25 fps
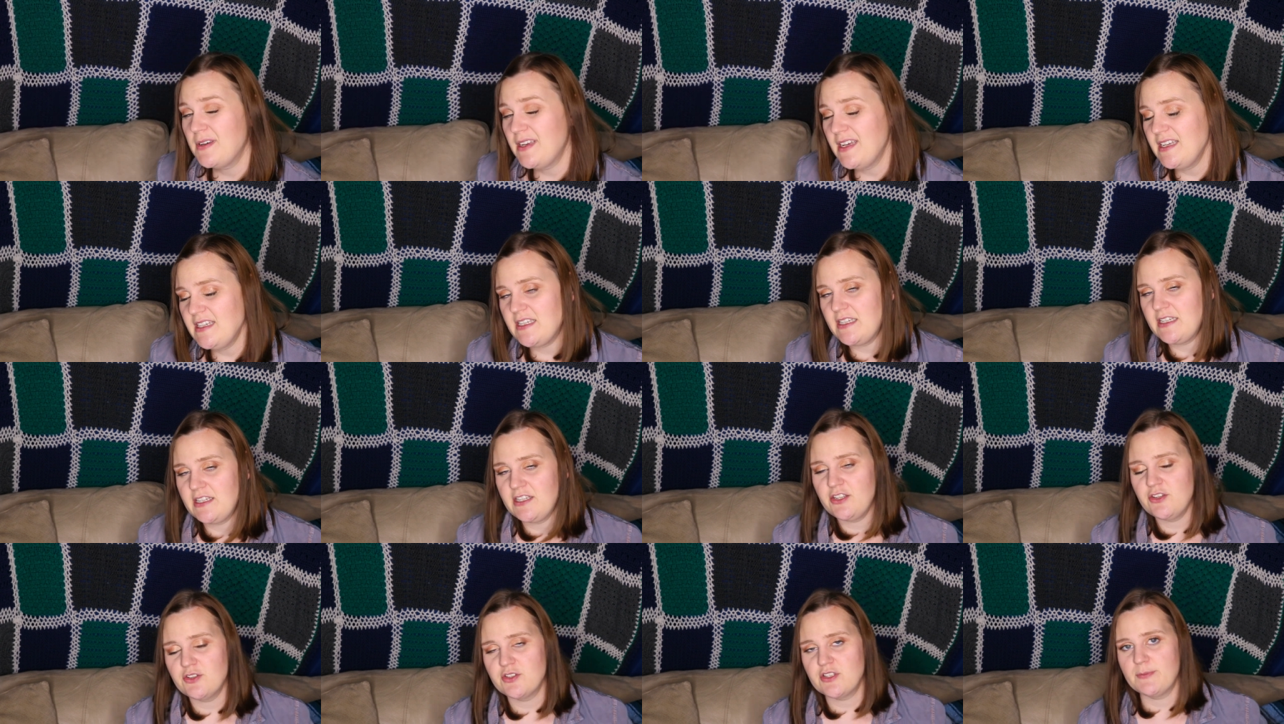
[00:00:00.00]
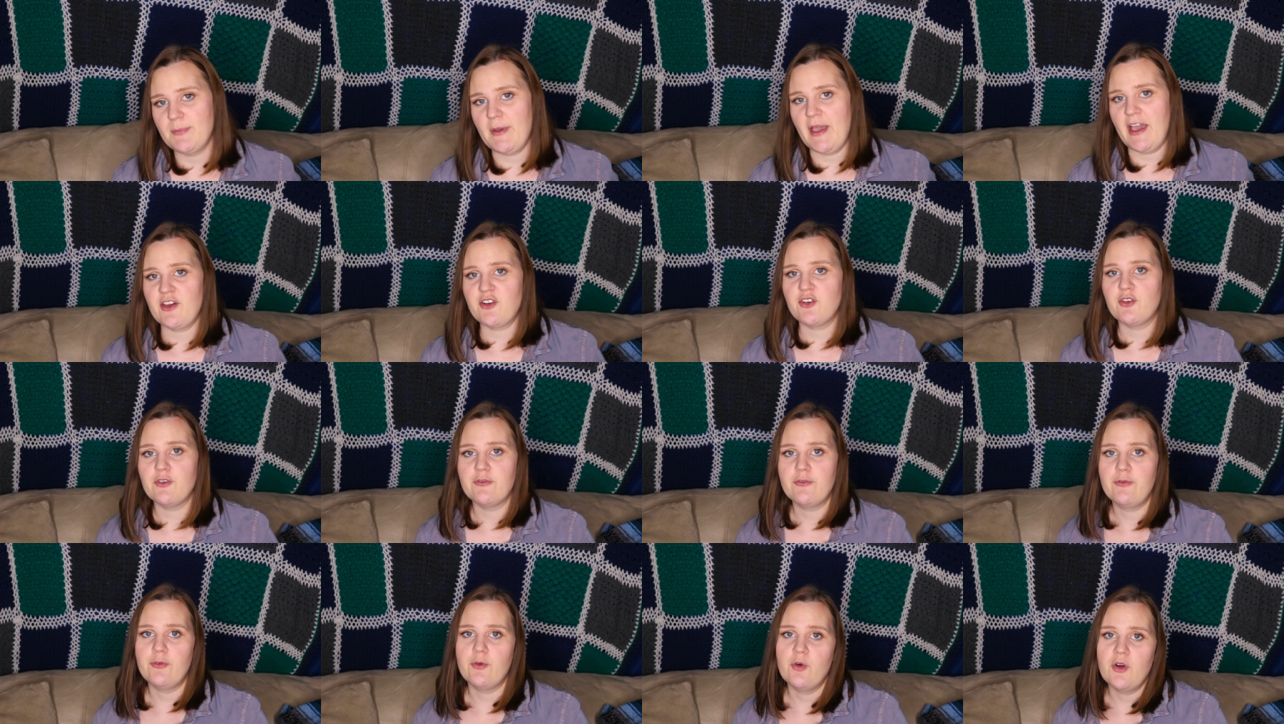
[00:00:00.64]
one I didn't use a
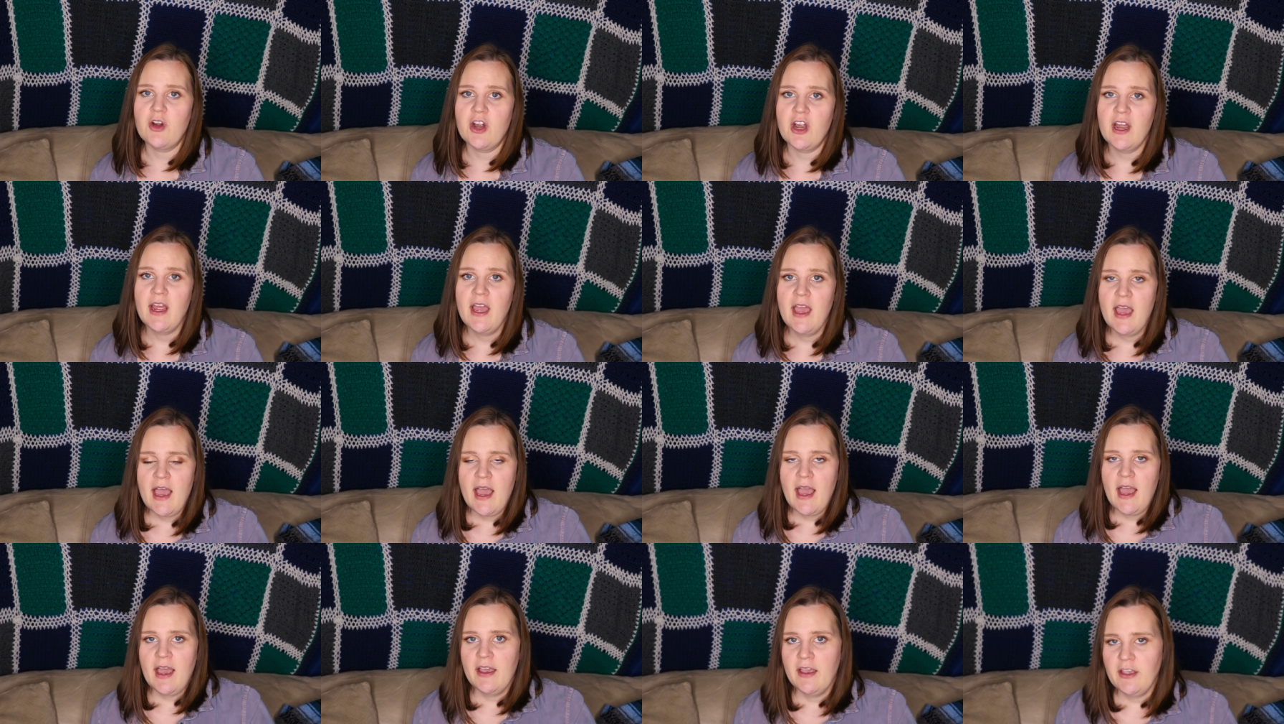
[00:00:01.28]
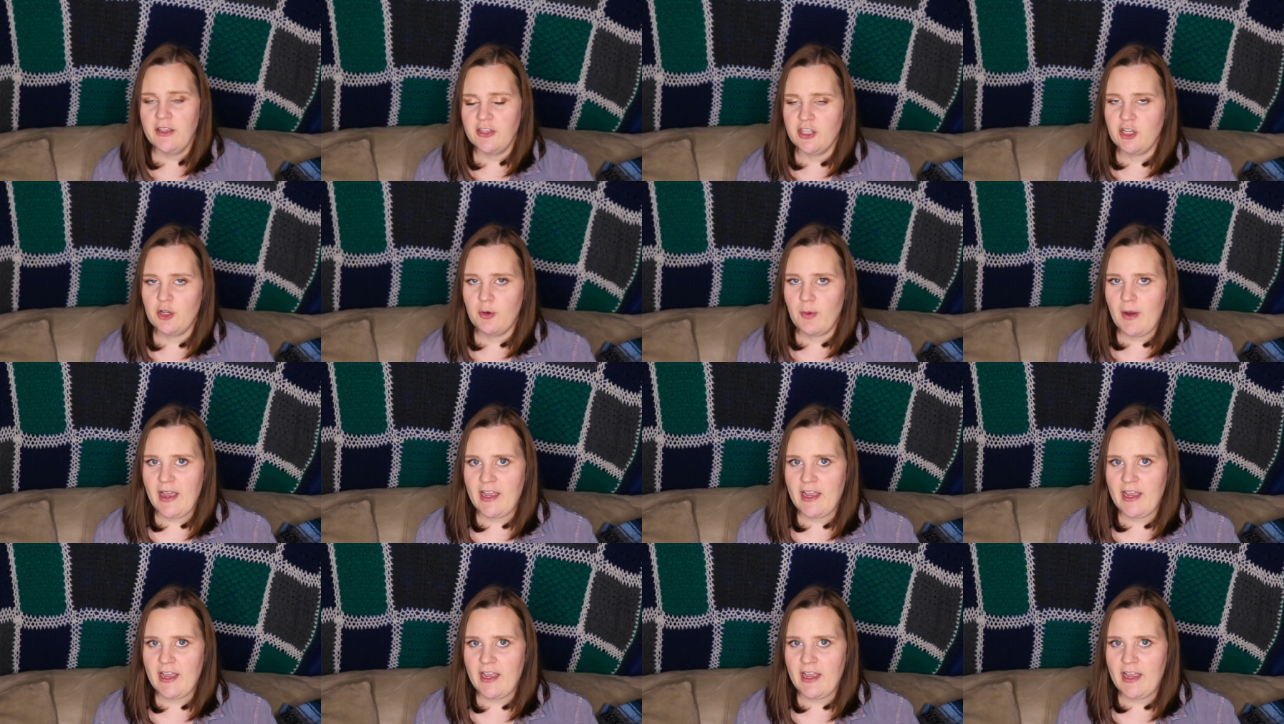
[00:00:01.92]
pattern for you know,